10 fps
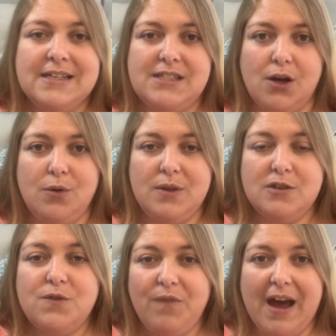So
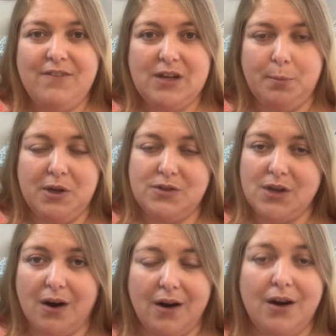those 5 W's
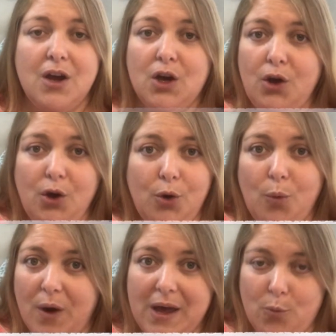are who,
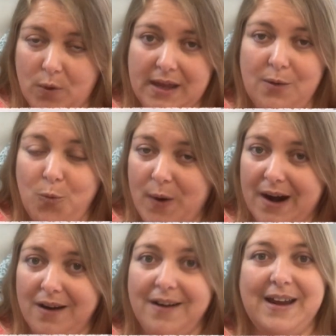what, when,
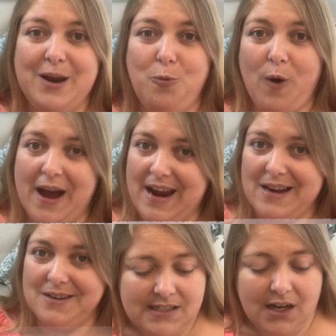where, and why.
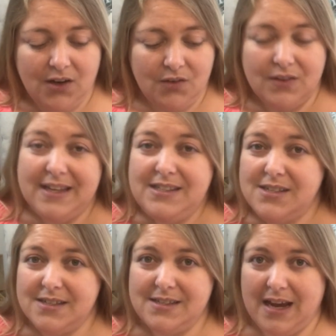So
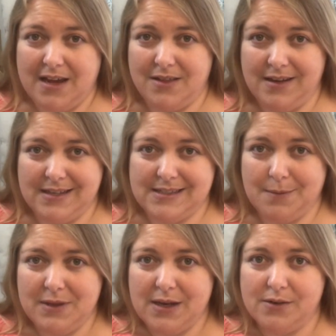let's just take a look at
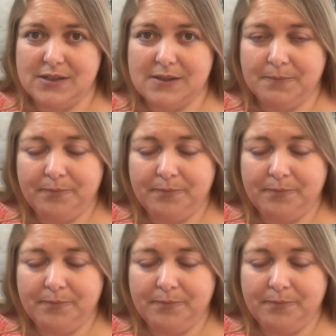some of those.